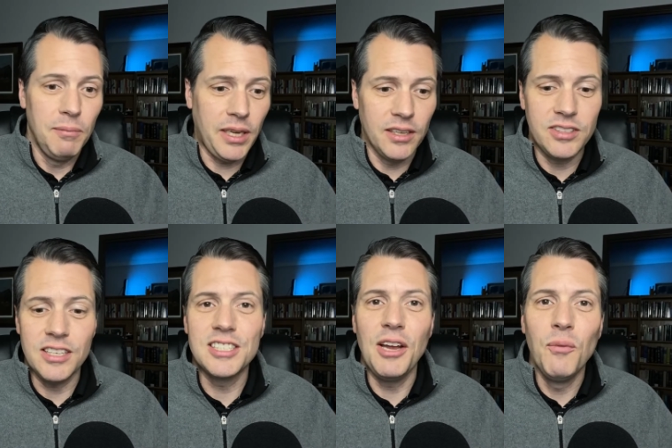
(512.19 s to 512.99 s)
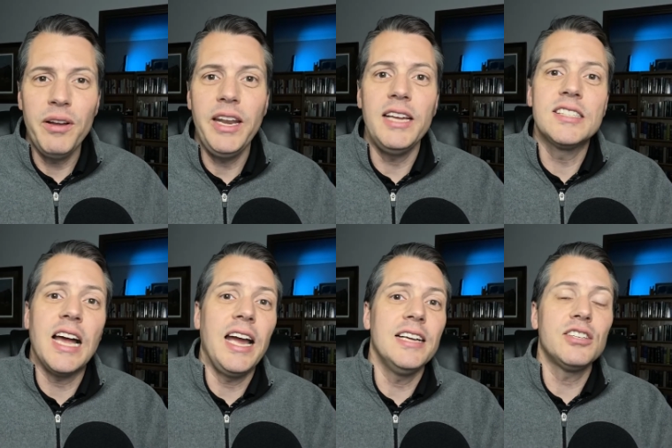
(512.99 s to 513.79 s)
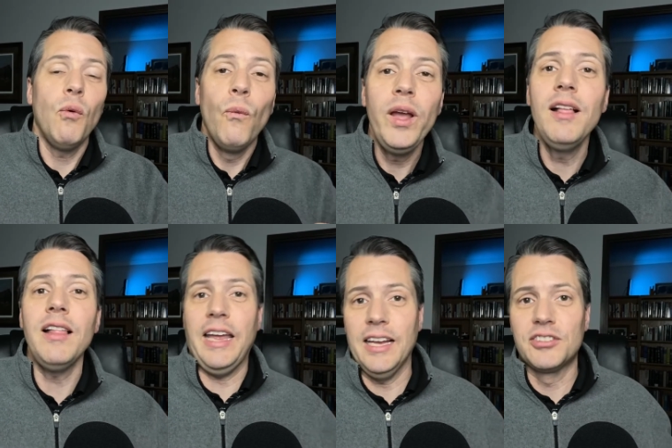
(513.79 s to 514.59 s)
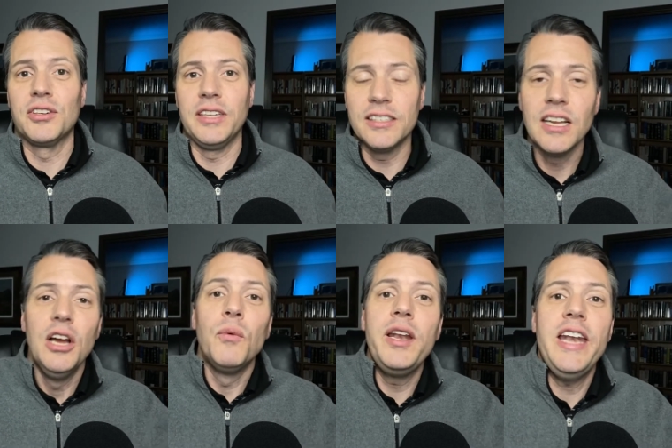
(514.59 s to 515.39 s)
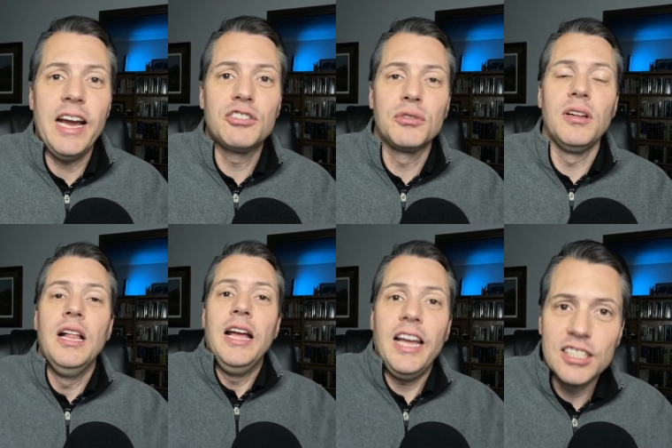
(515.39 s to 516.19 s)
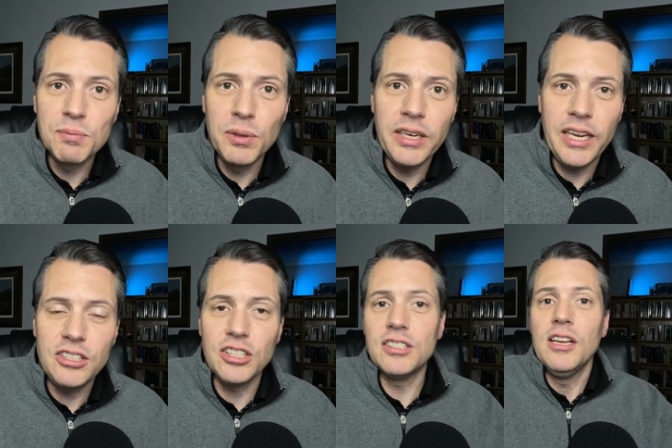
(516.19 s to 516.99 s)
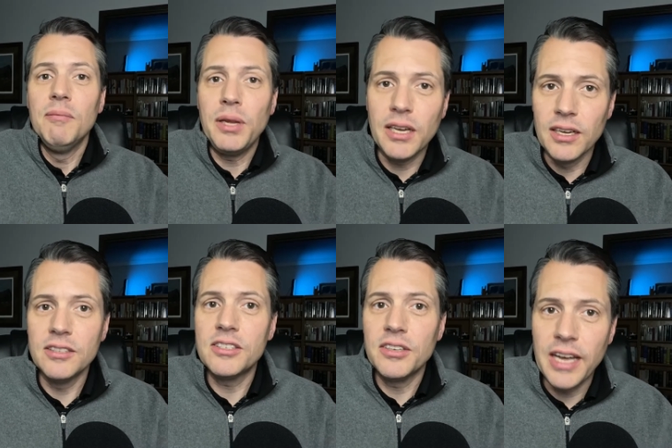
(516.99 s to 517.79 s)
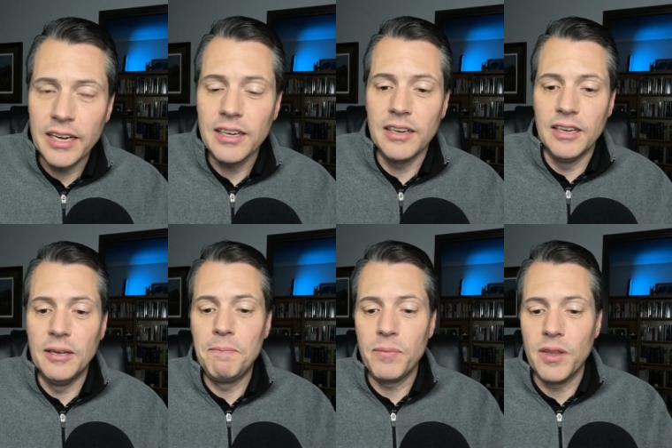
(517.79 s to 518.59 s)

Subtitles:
because they say one day science will answer this with natural explanations, because they're not going to